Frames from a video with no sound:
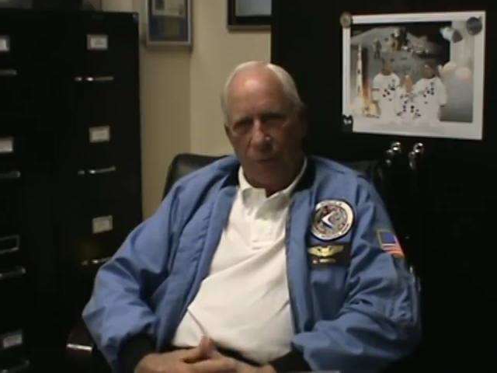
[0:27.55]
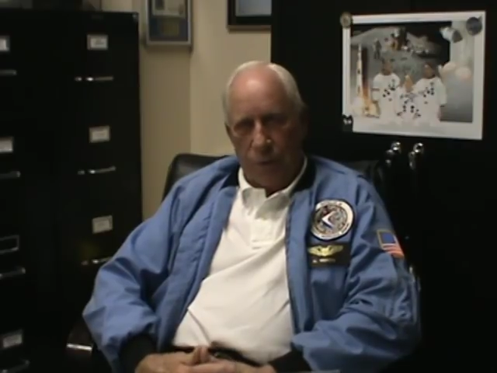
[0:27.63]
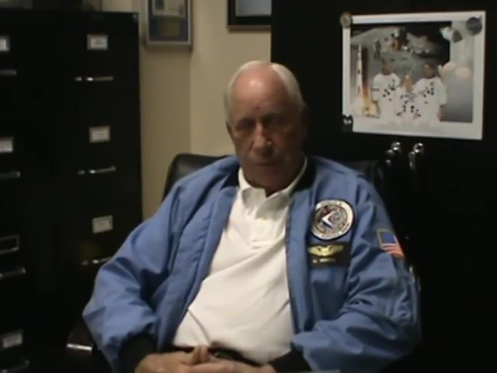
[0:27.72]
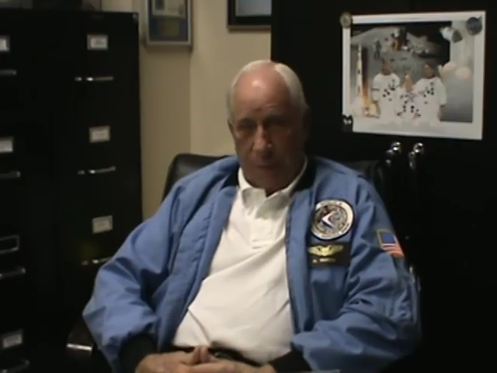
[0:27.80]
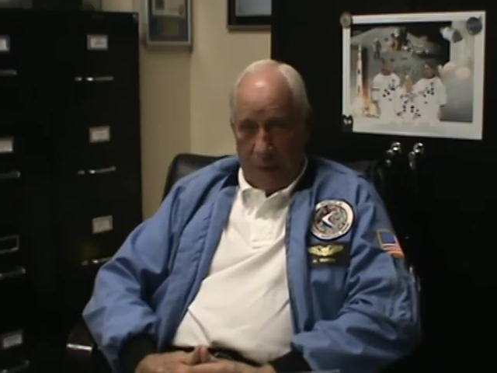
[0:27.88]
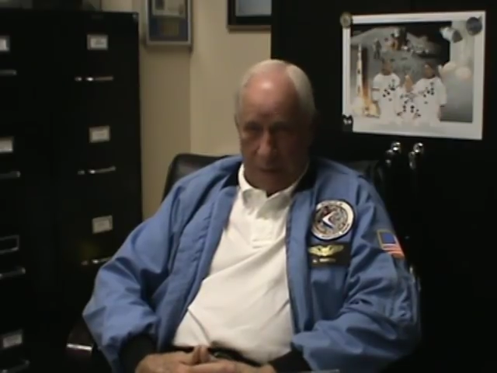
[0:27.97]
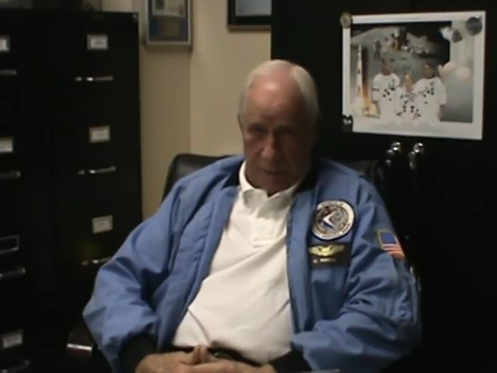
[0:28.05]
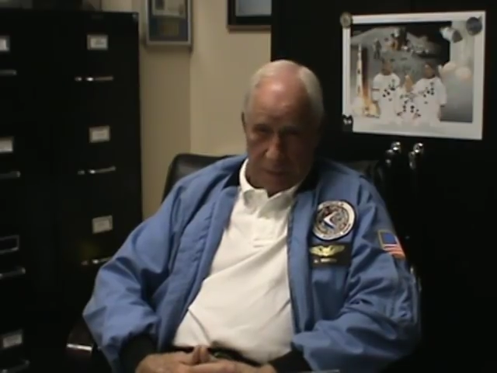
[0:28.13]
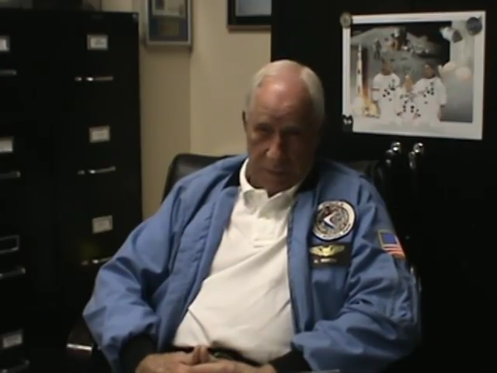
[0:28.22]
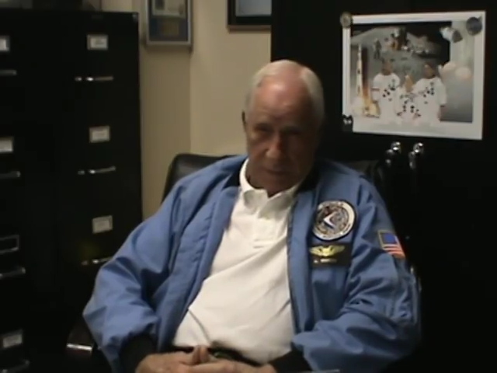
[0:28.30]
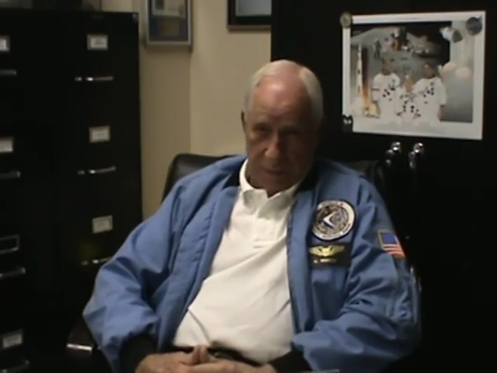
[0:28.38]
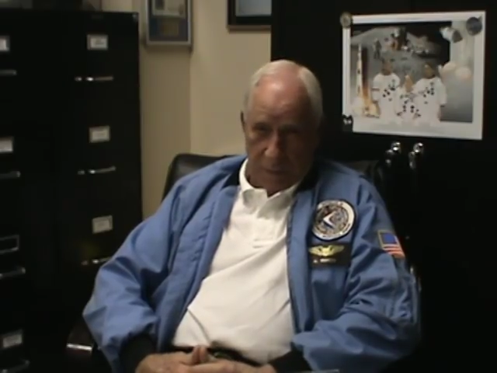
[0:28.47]
We
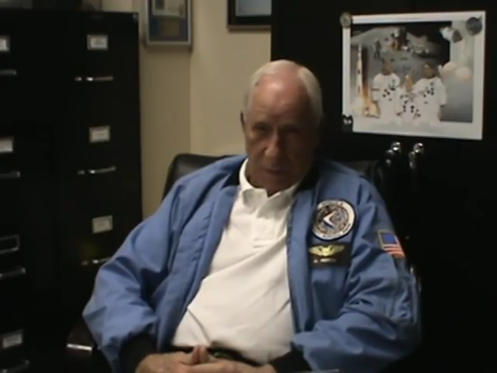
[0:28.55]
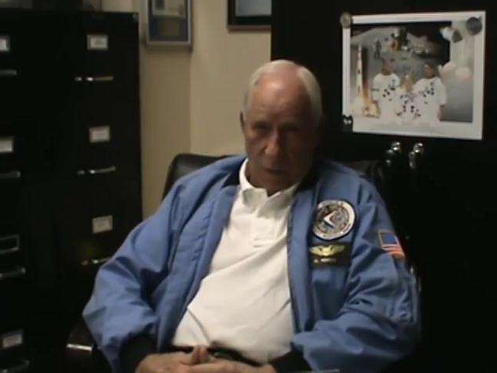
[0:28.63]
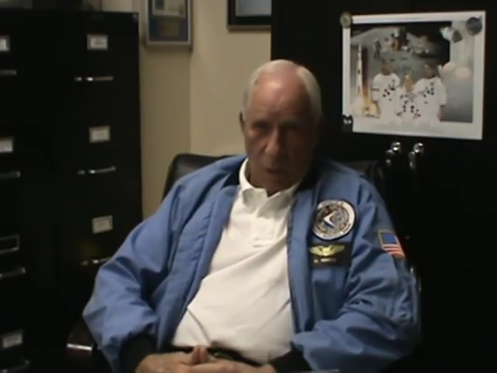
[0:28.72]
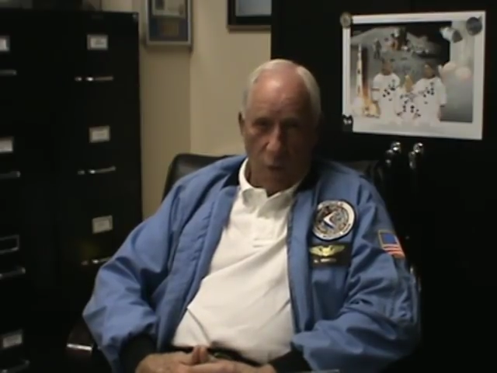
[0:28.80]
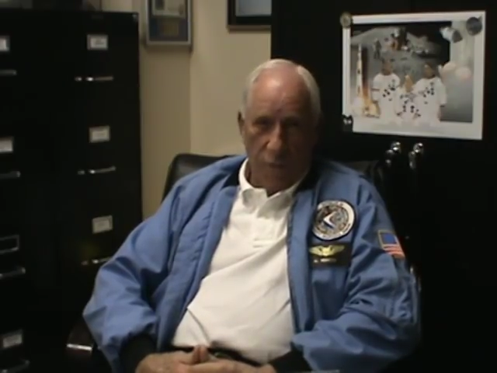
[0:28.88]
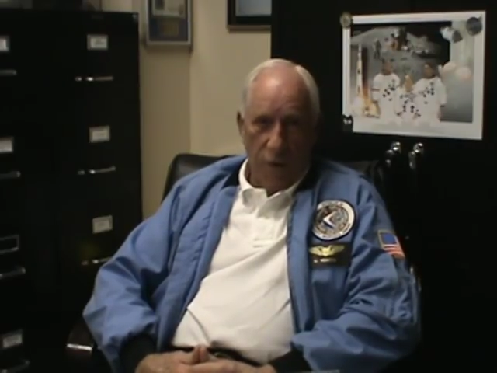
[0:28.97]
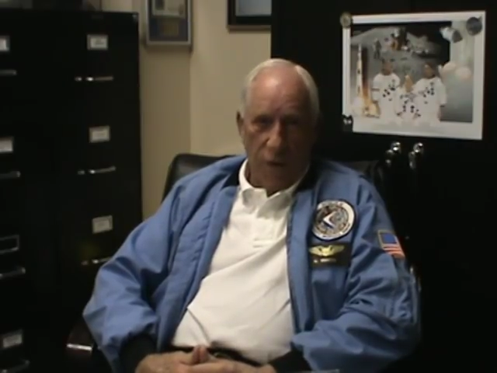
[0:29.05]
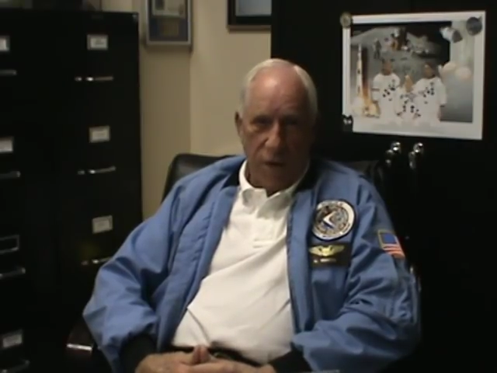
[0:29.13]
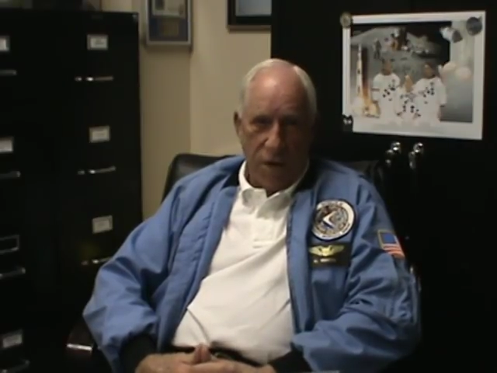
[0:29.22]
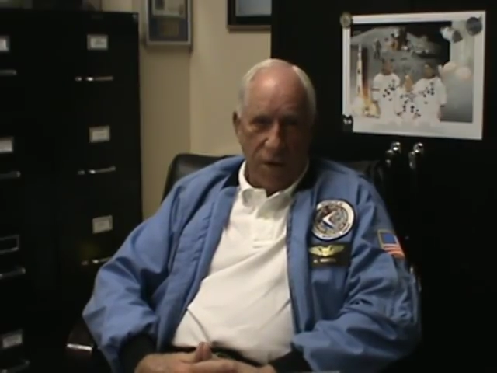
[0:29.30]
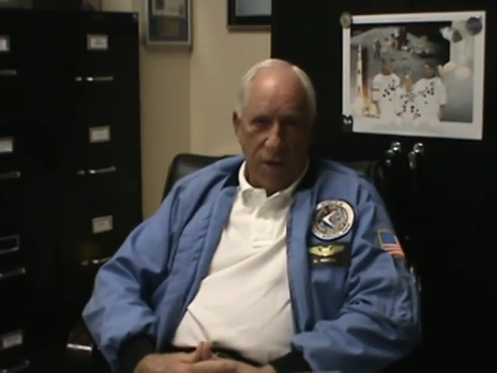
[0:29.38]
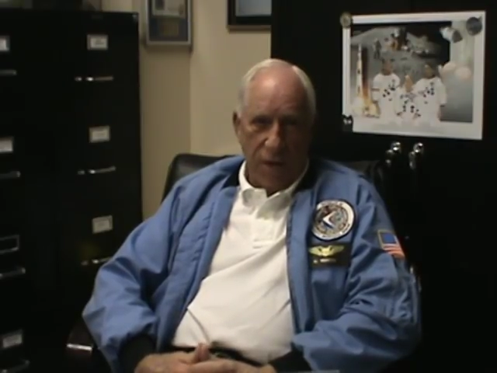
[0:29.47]
spent over a
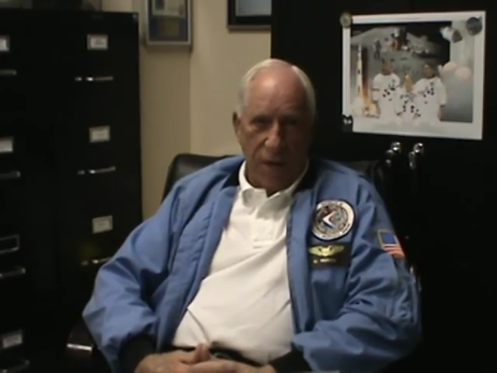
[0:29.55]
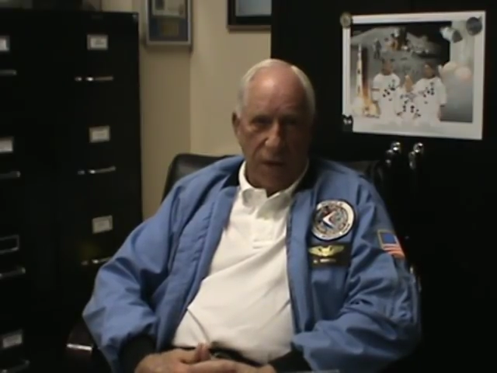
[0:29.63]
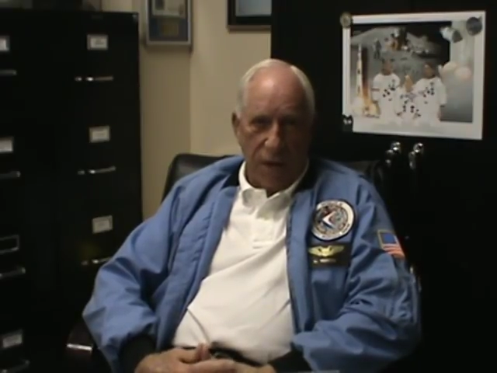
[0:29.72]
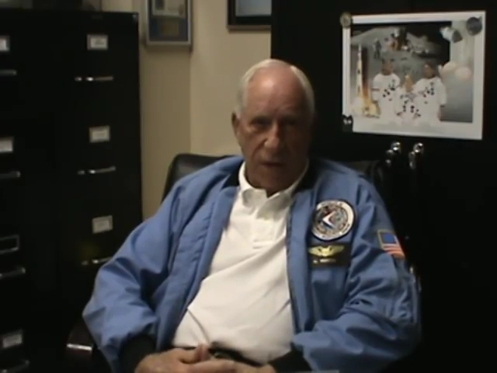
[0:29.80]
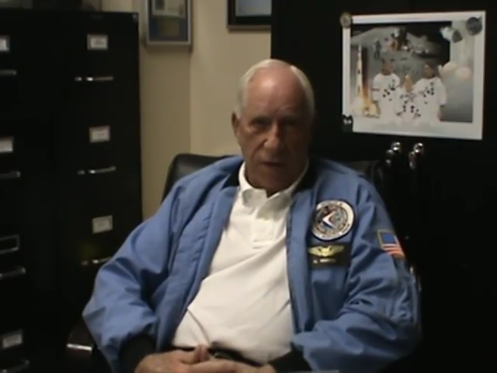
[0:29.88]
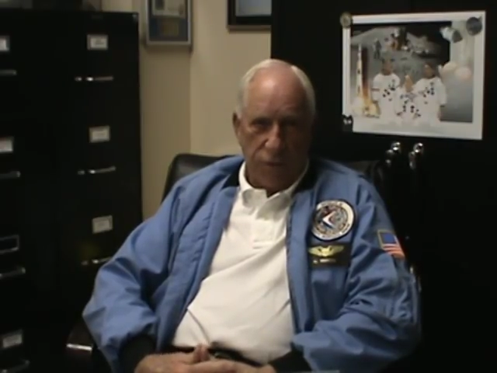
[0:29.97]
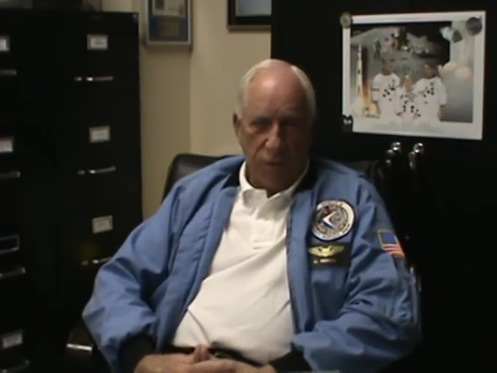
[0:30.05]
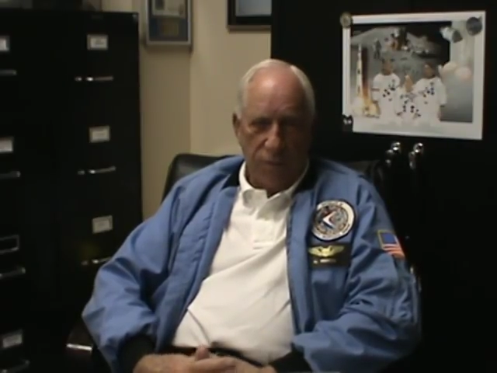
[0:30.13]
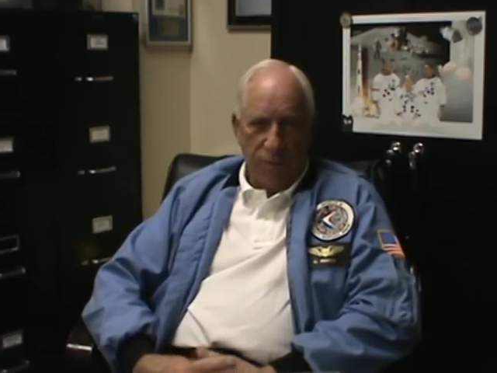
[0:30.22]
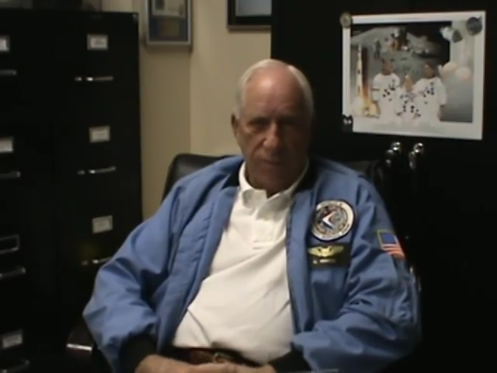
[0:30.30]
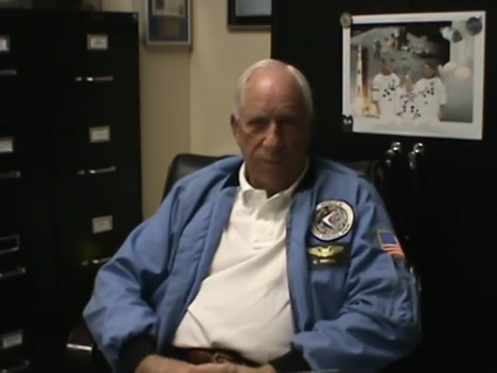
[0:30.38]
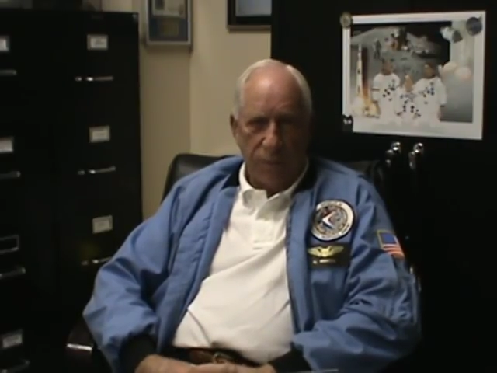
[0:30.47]
year in a
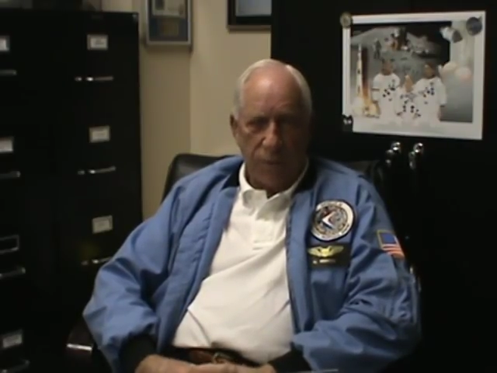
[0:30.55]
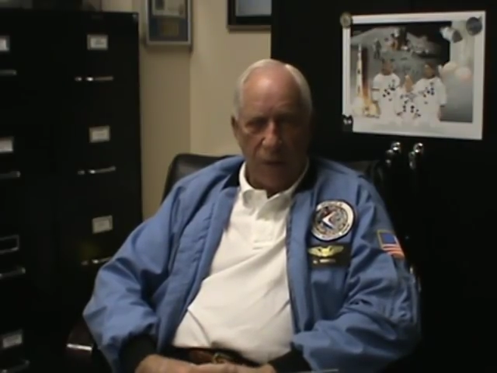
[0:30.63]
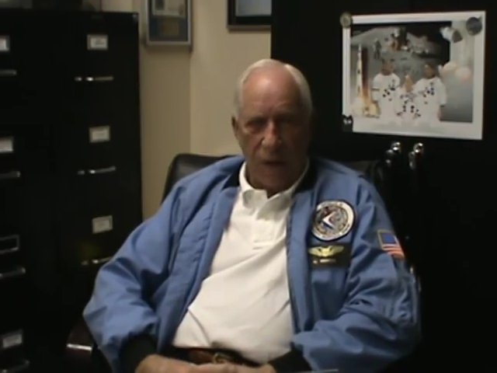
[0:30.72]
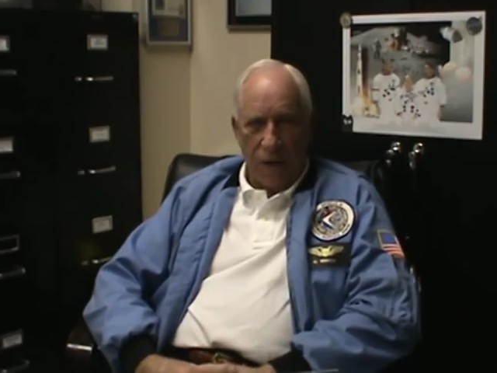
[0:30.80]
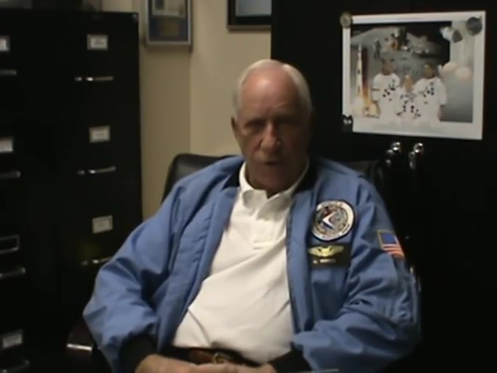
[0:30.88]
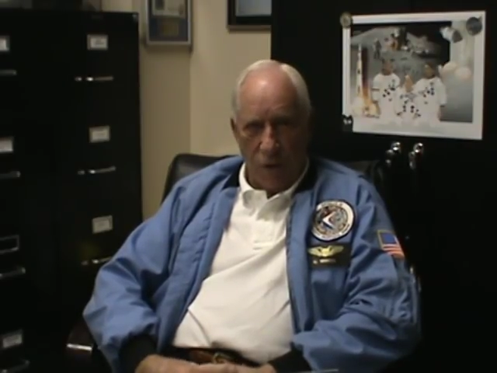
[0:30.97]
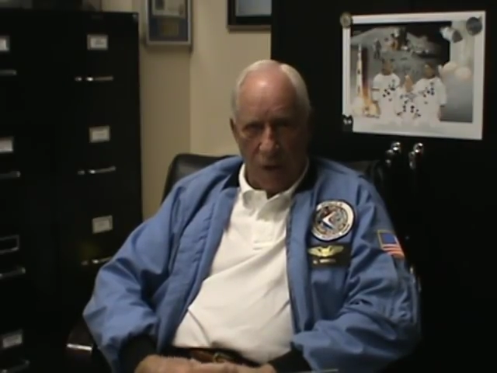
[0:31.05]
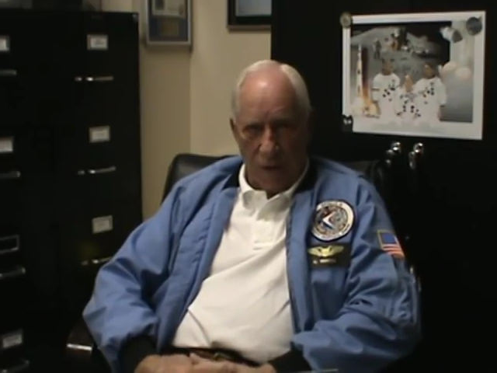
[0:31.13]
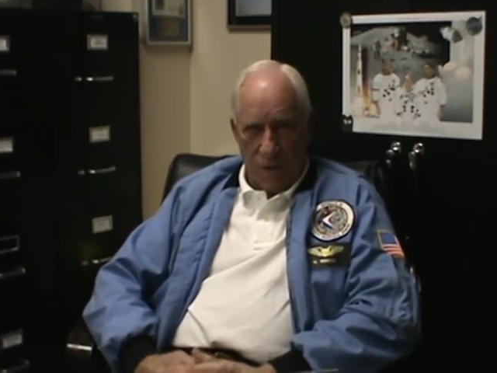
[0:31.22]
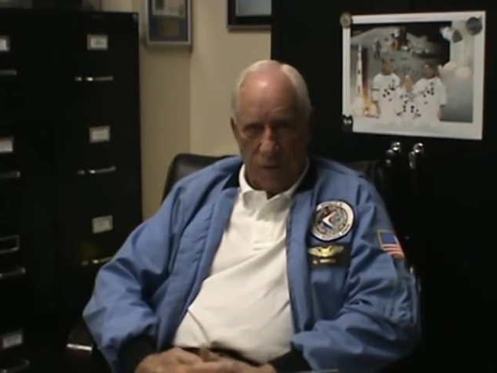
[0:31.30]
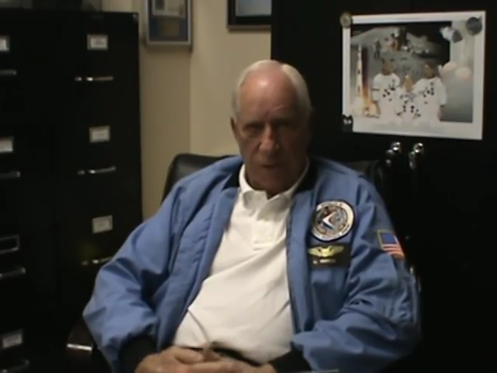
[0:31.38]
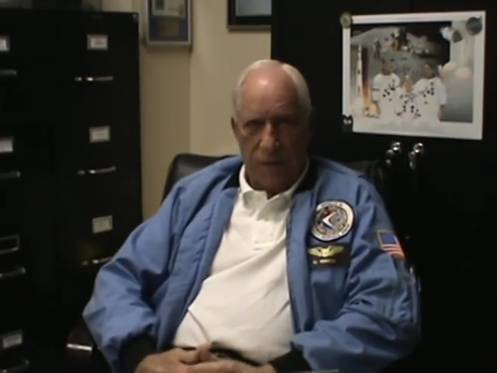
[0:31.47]
classroom studying geology,